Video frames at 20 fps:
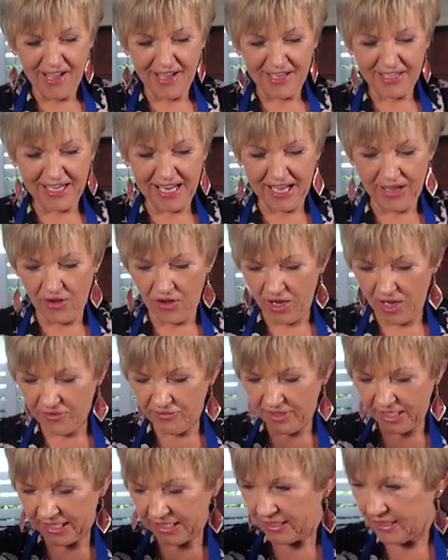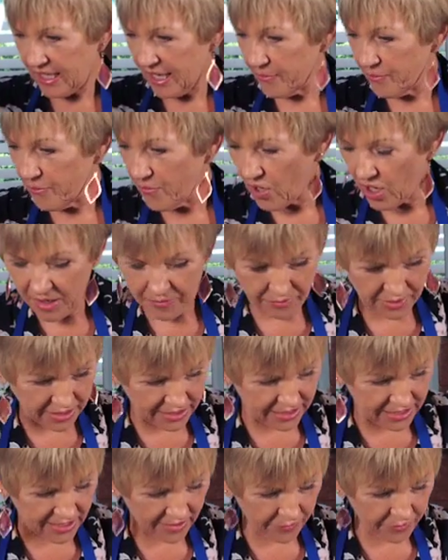Now, I reckon that might be
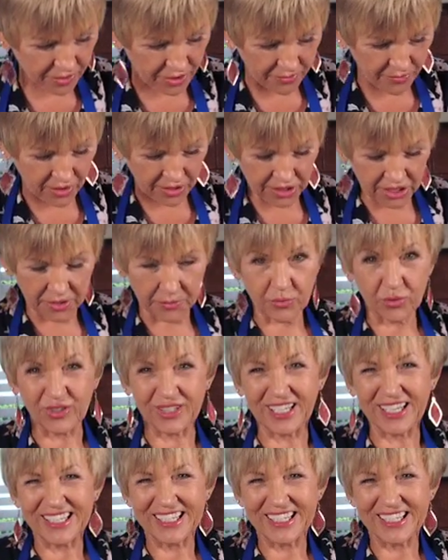enough, but I might just put